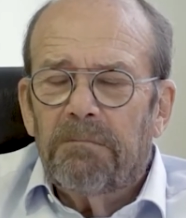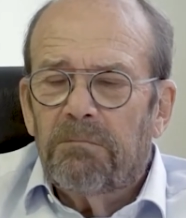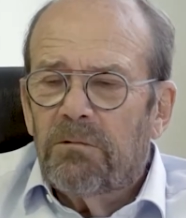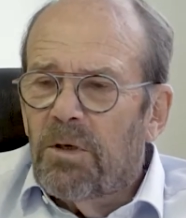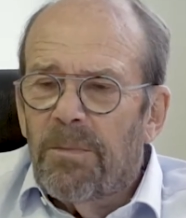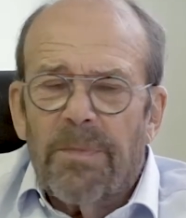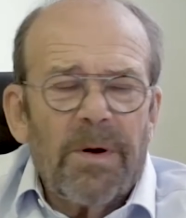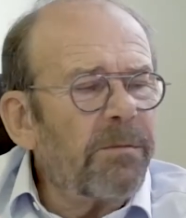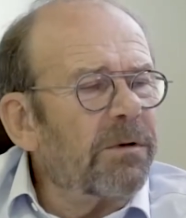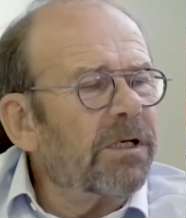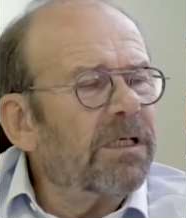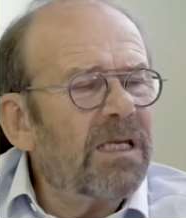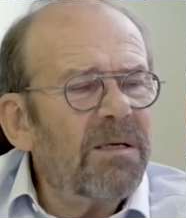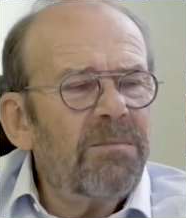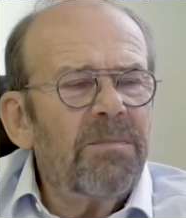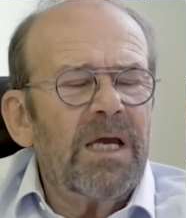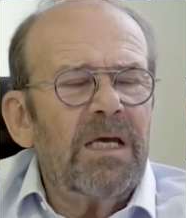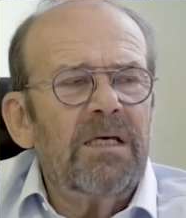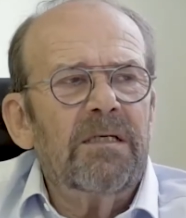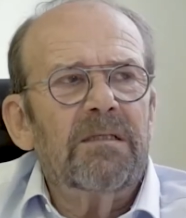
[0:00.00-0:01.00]
the public
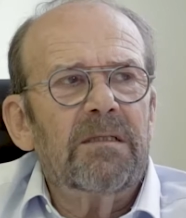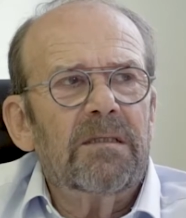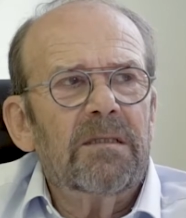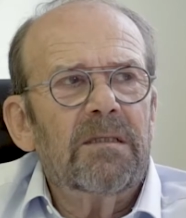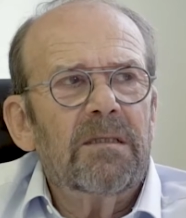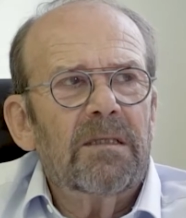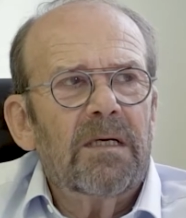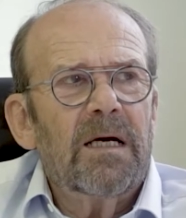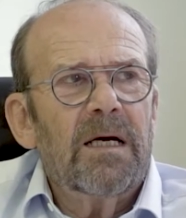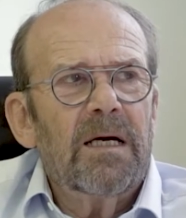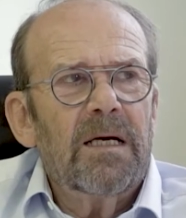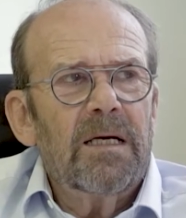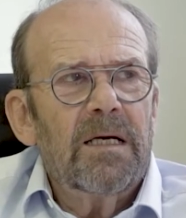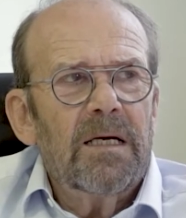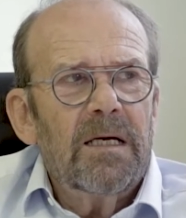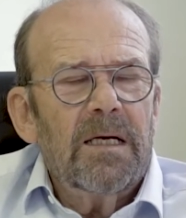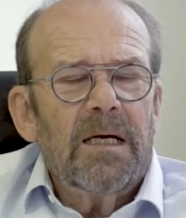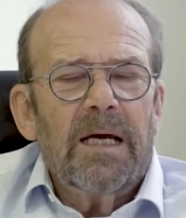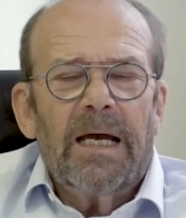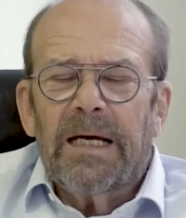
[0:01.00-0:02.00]
debate.
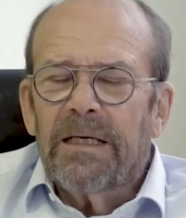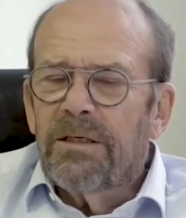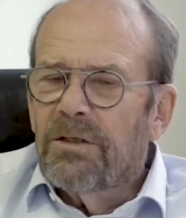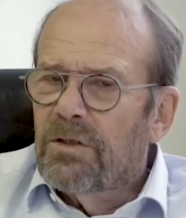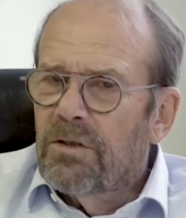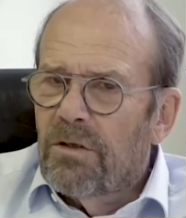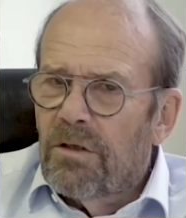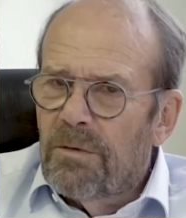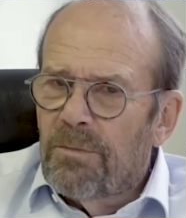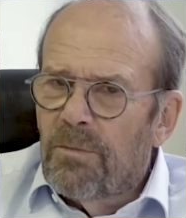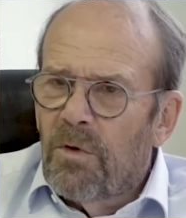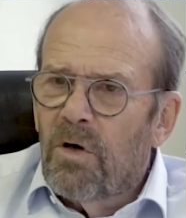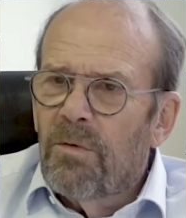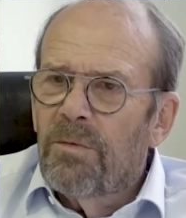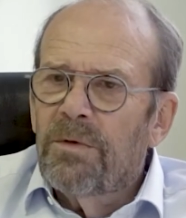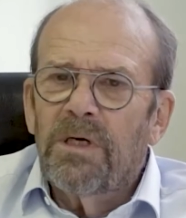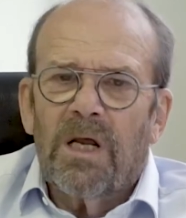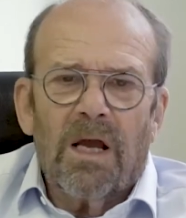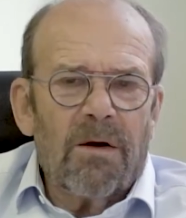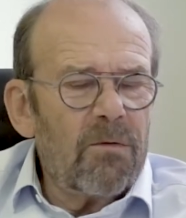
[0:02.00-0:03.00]
At a certain
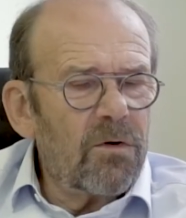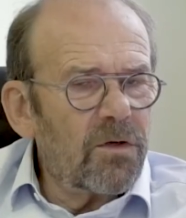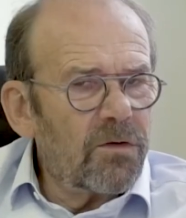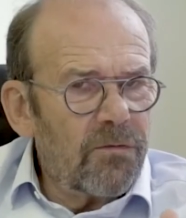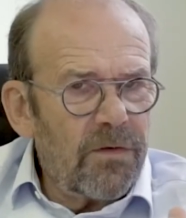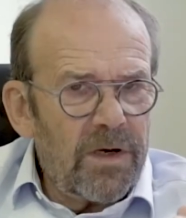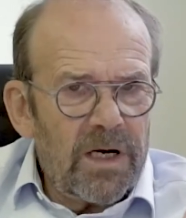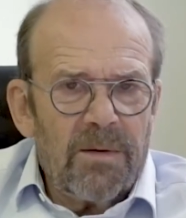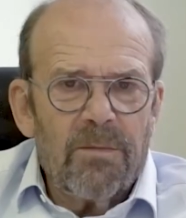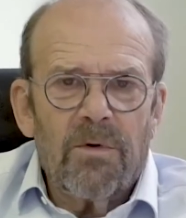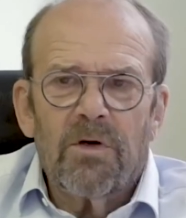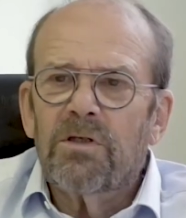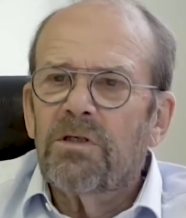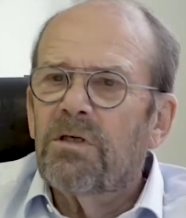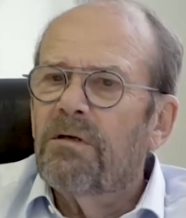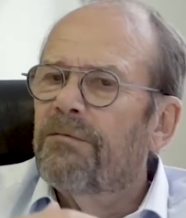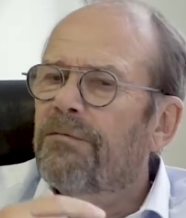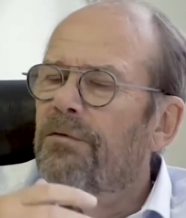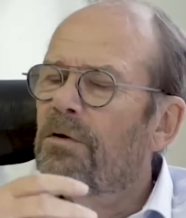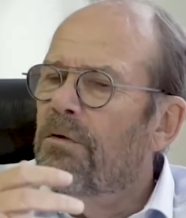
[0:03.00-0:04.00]
moment I was very much
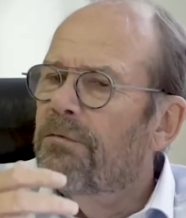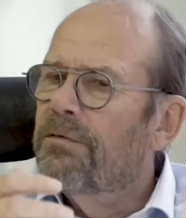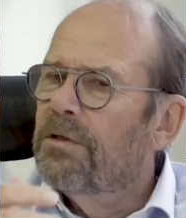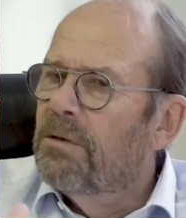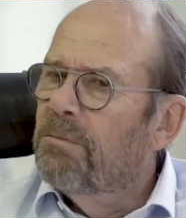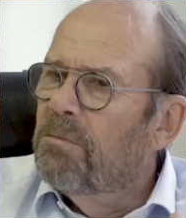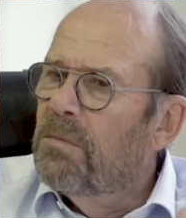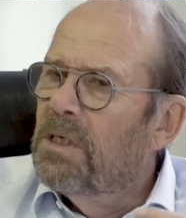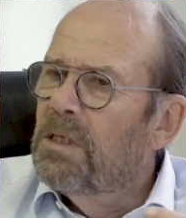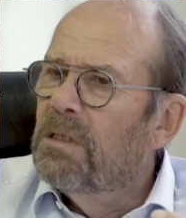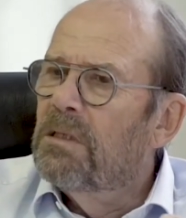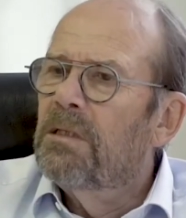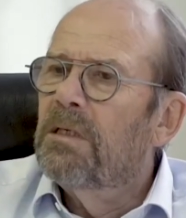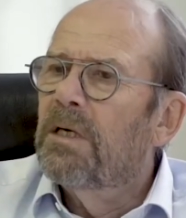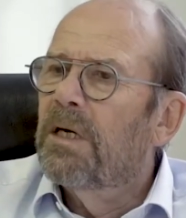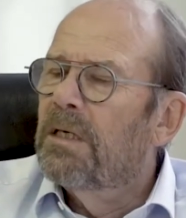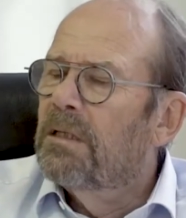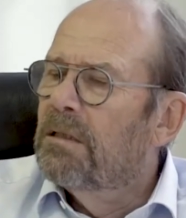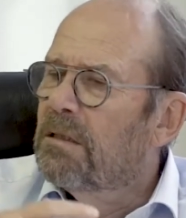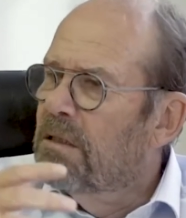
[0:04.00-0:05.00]
involved in
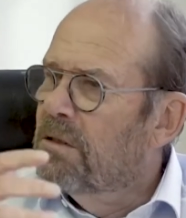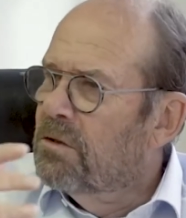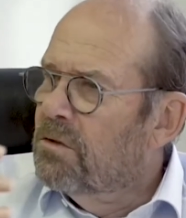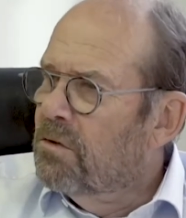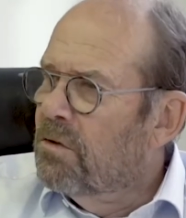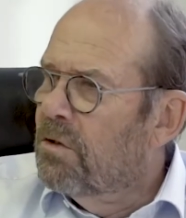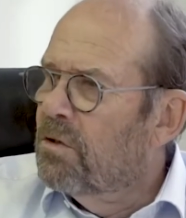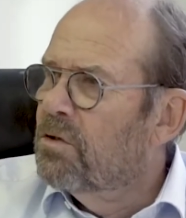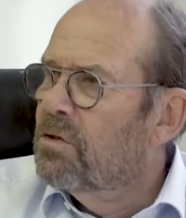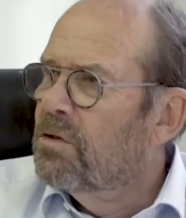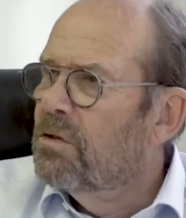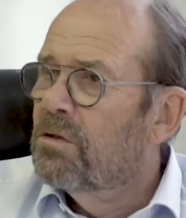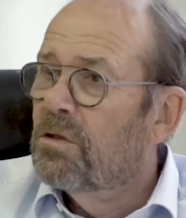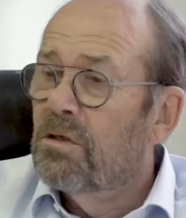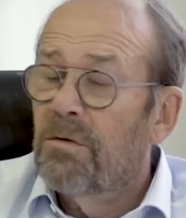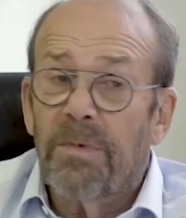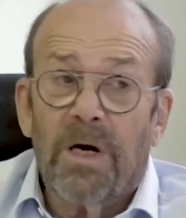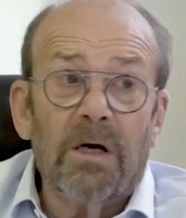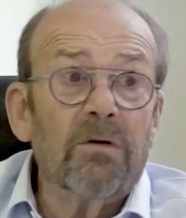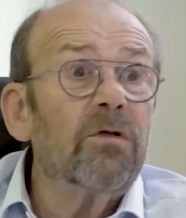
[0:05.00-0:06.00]
media, in discussions
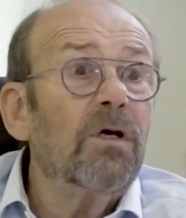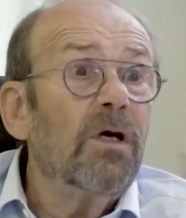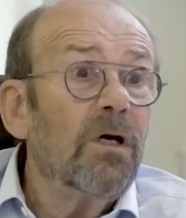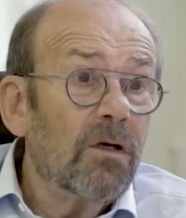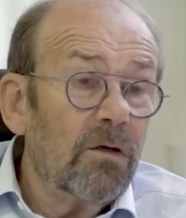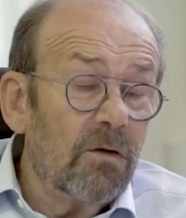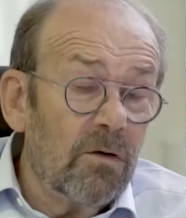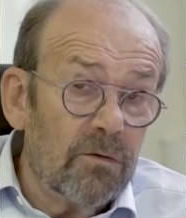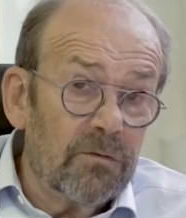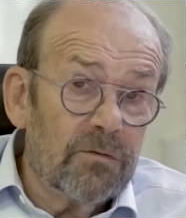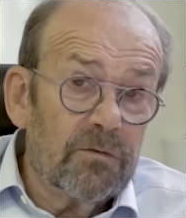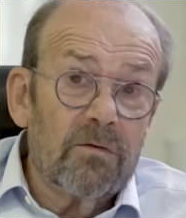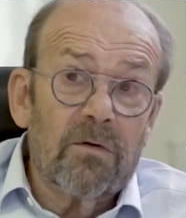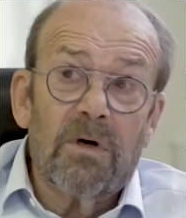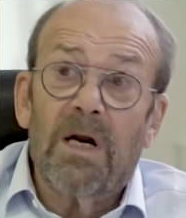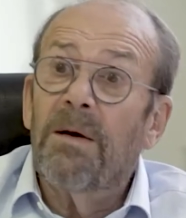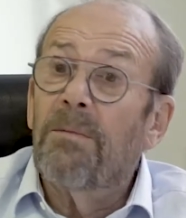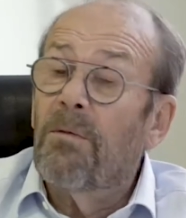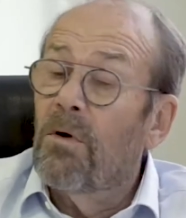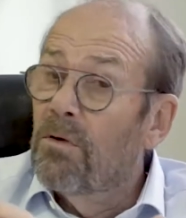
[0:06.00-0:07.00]
about youth
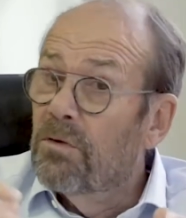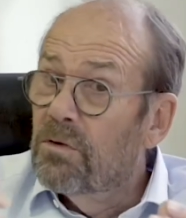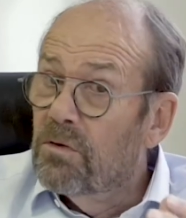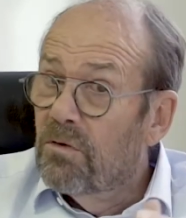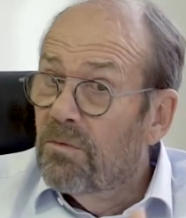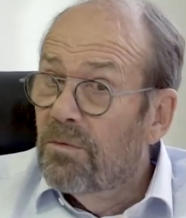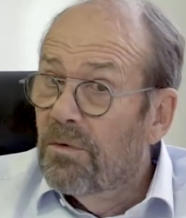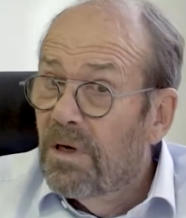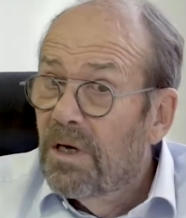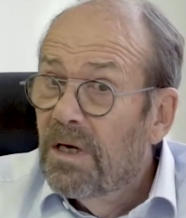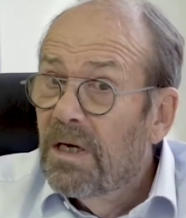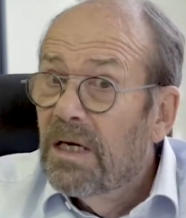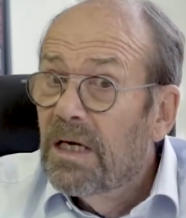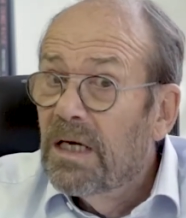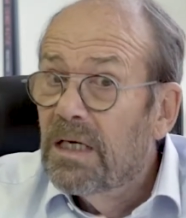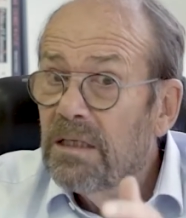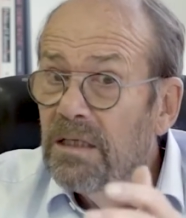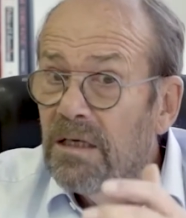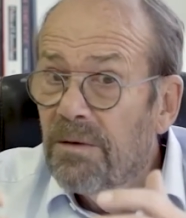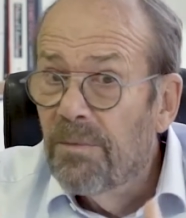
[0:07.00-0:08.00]
crime, also
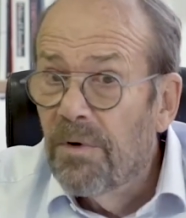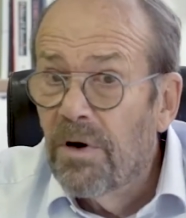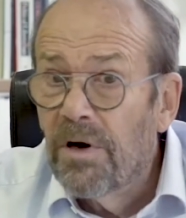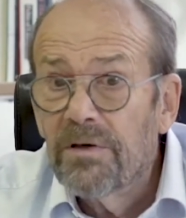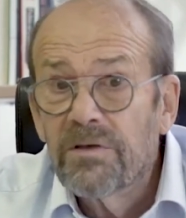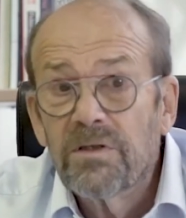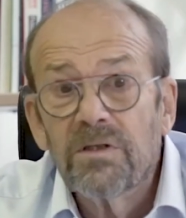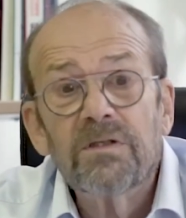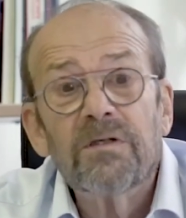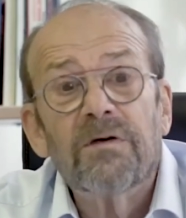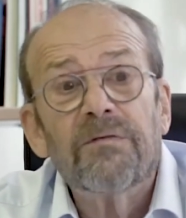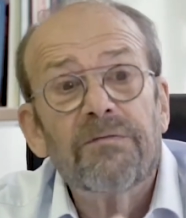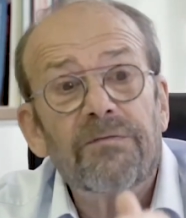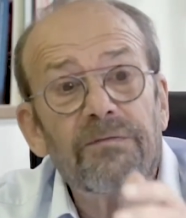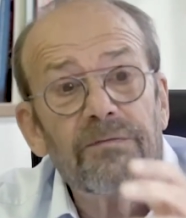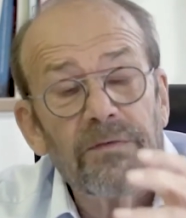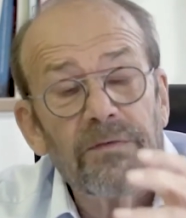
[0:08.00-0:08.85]
in the emergence of